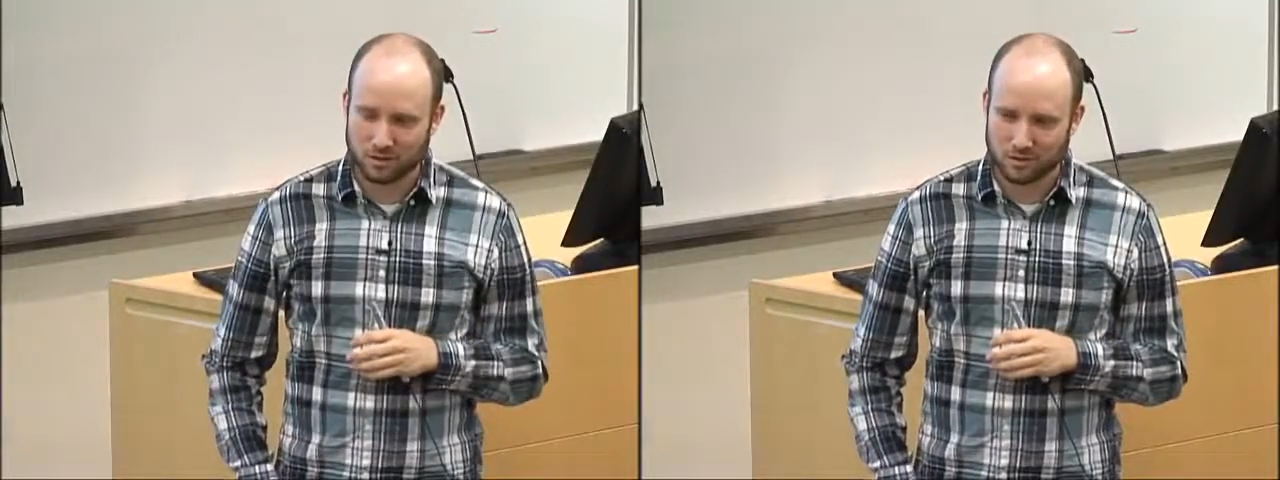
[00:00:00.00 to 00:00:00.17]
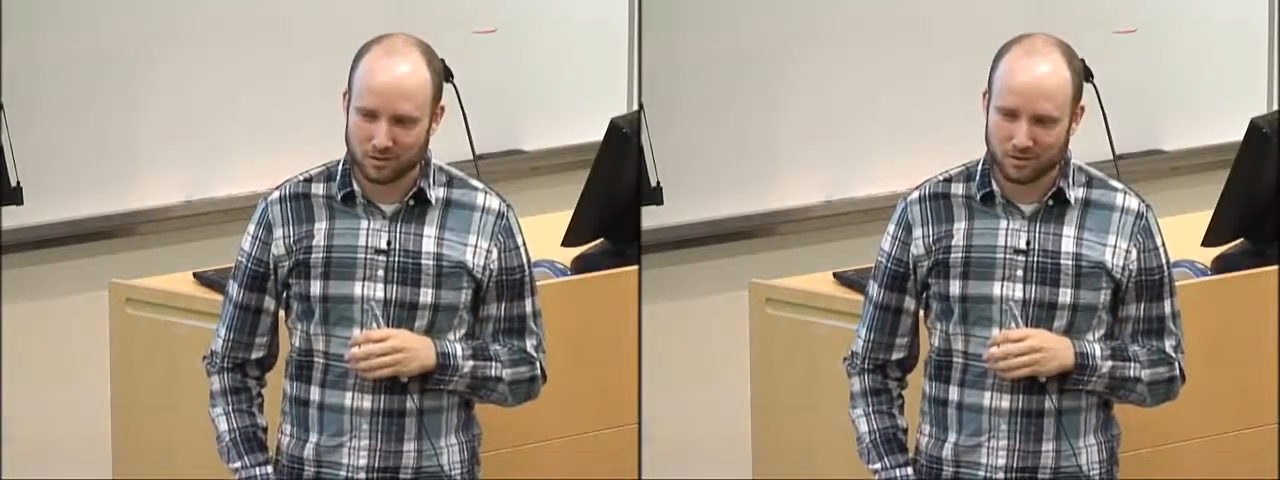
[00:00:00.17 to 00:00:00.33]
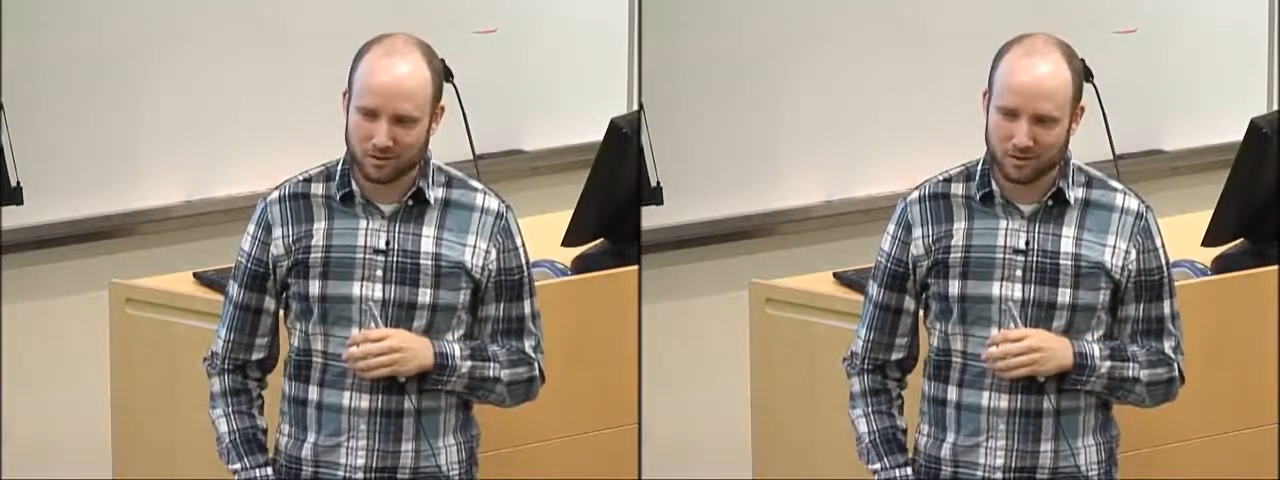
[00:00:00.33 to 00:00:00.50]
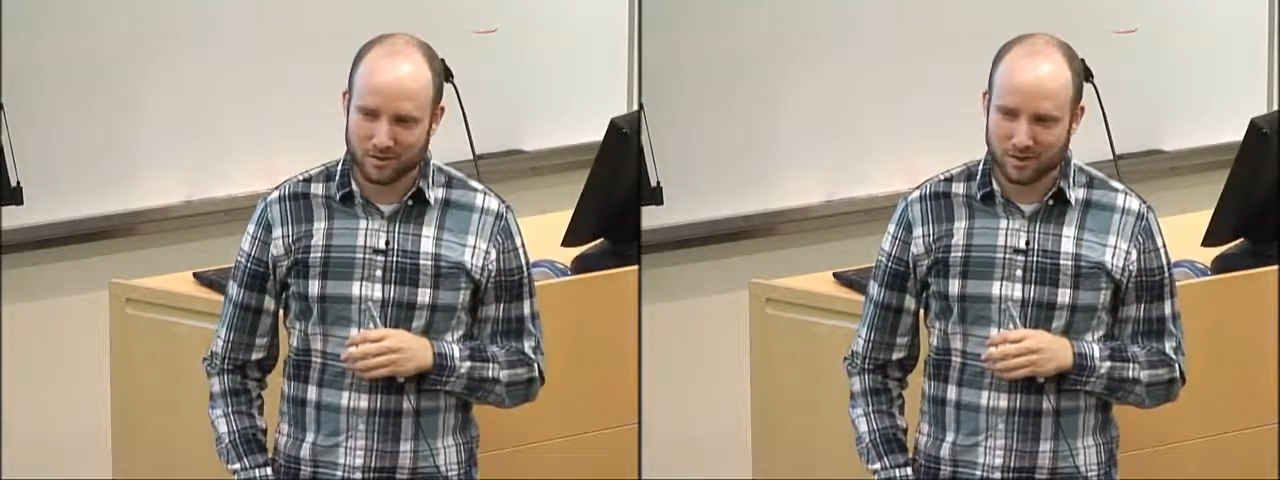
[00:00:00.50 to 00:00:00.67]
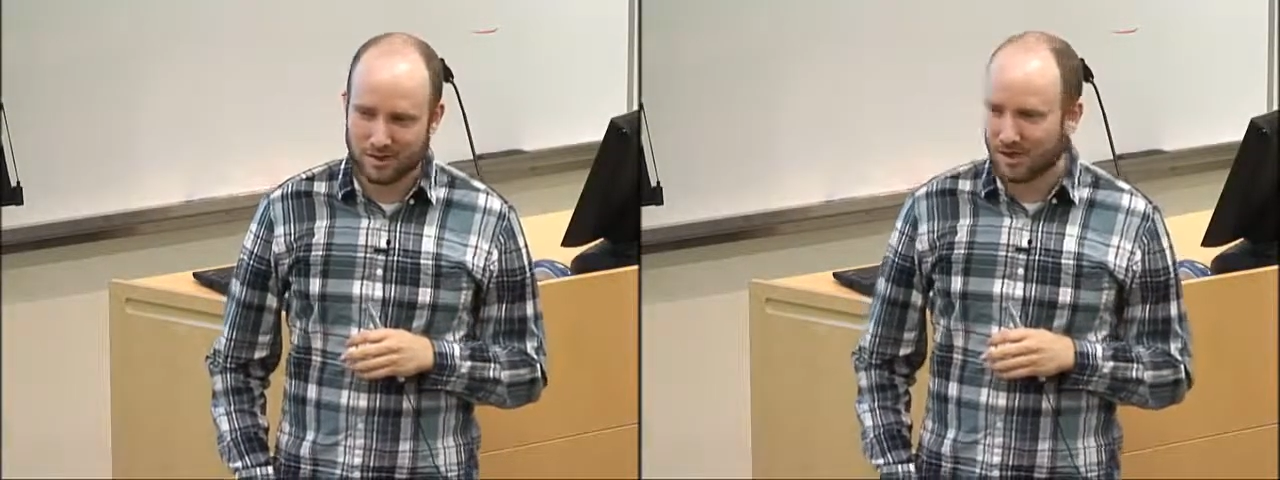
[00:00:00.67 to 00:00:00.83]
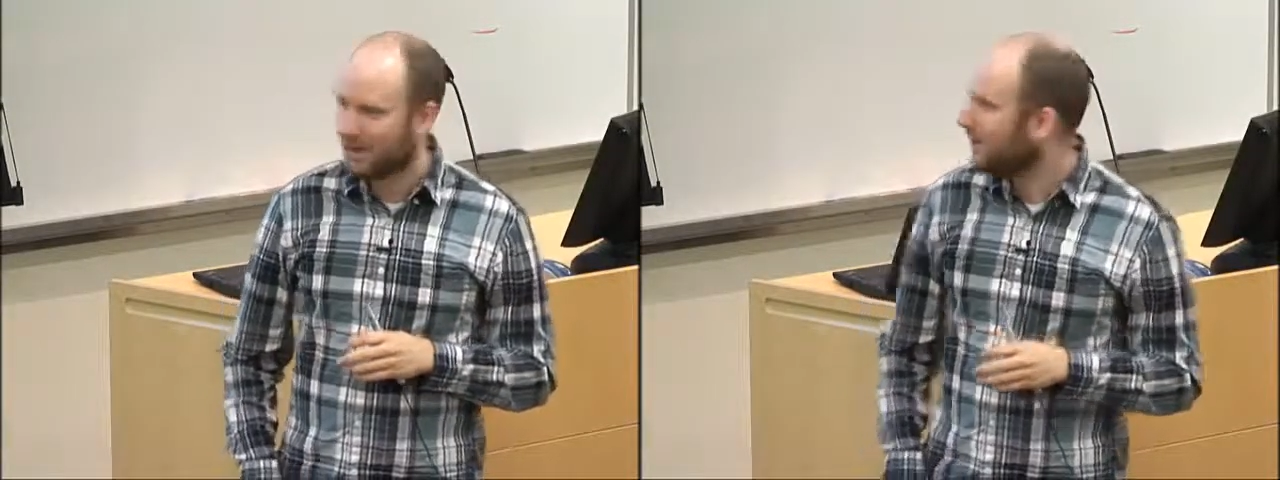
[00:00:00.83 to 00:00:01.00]
Okay?
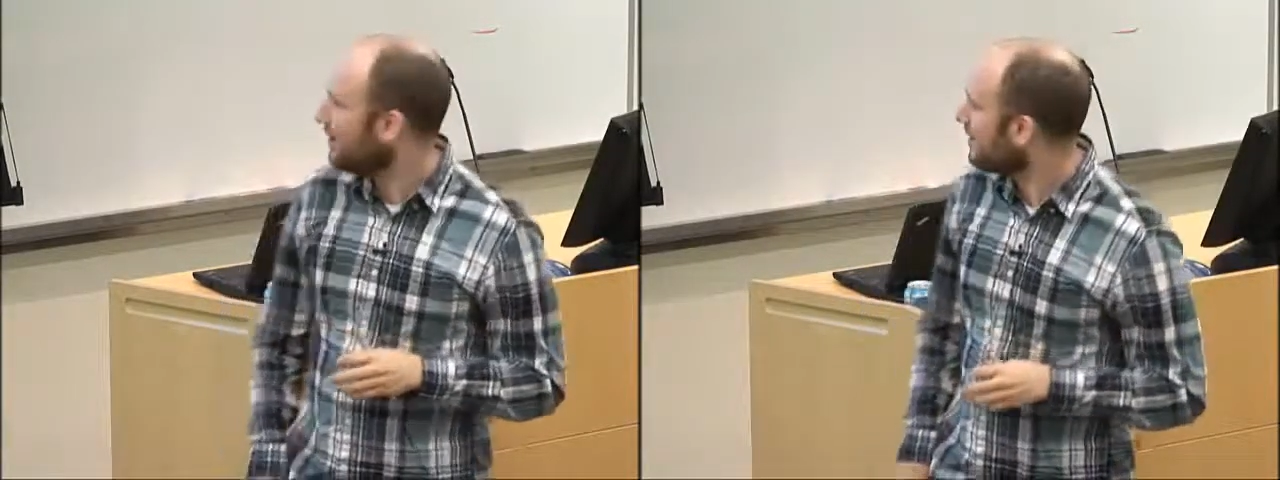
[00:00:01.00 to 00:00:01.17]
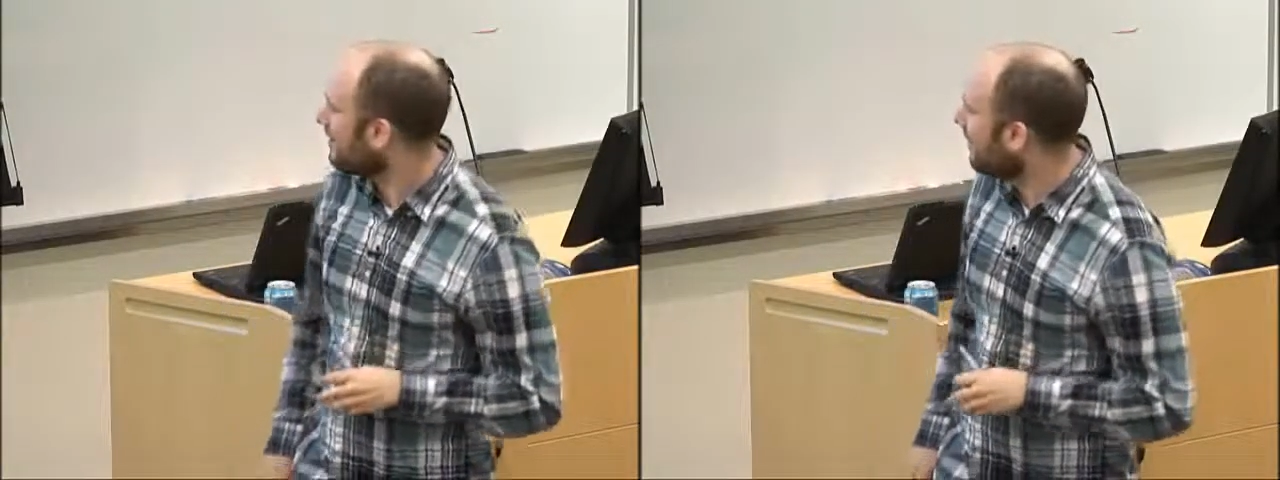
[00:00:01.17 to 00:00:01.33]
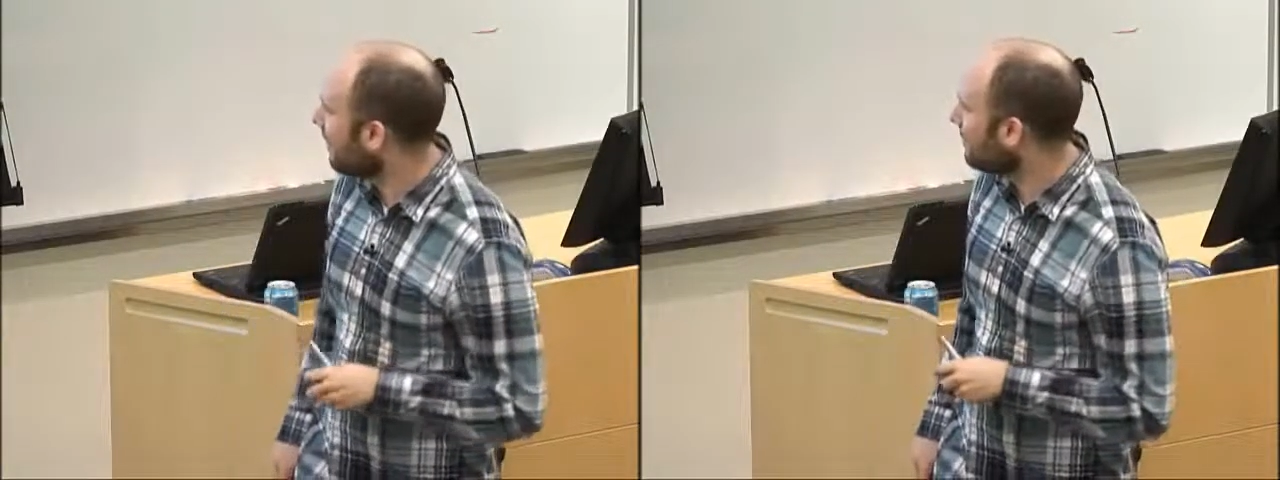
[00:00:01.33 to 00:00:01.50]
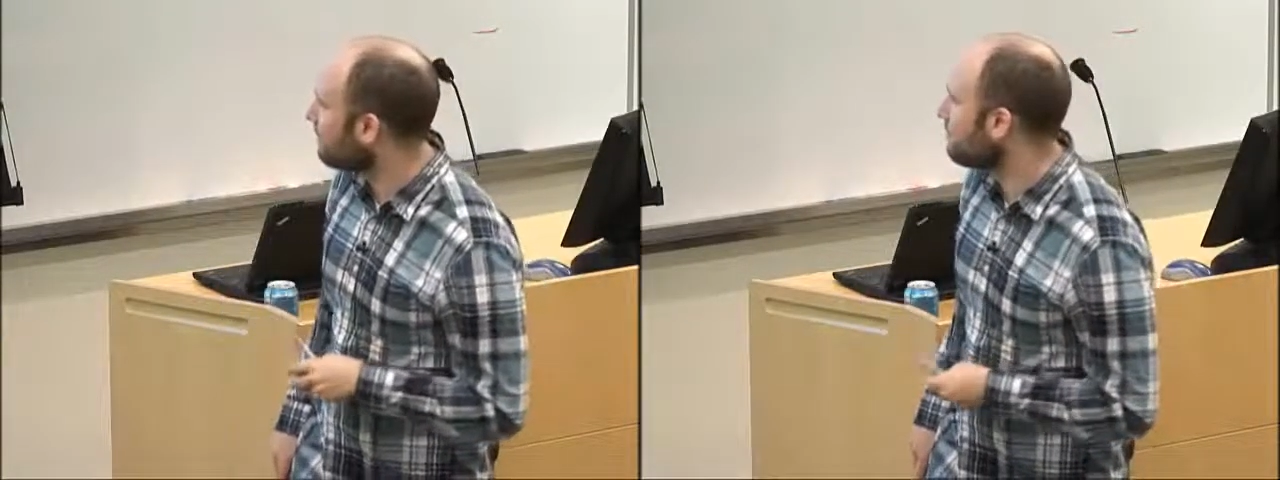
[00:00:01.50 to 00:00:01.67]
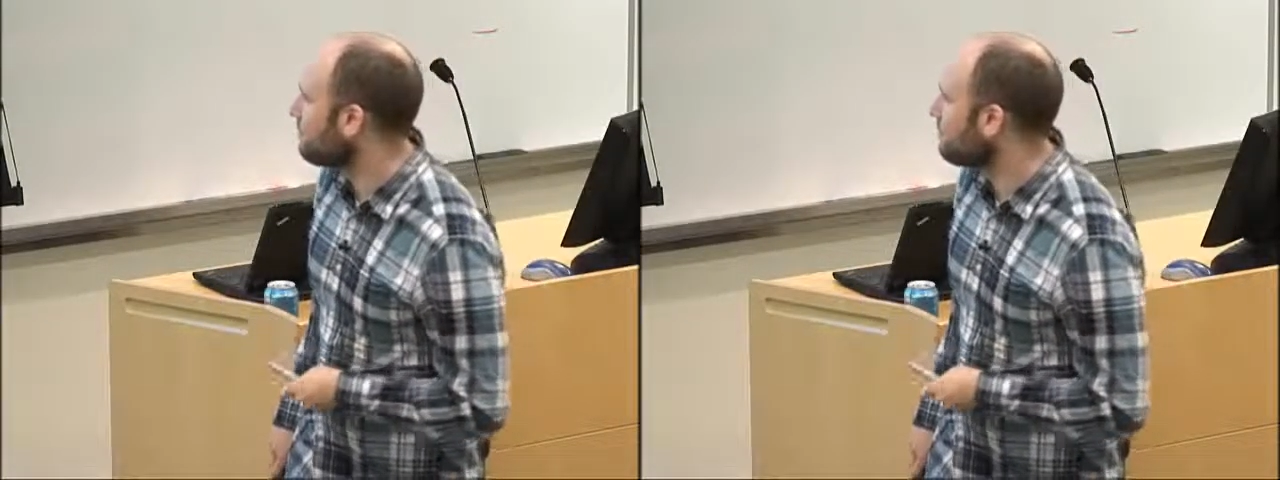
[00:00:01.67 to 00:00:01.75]
Now,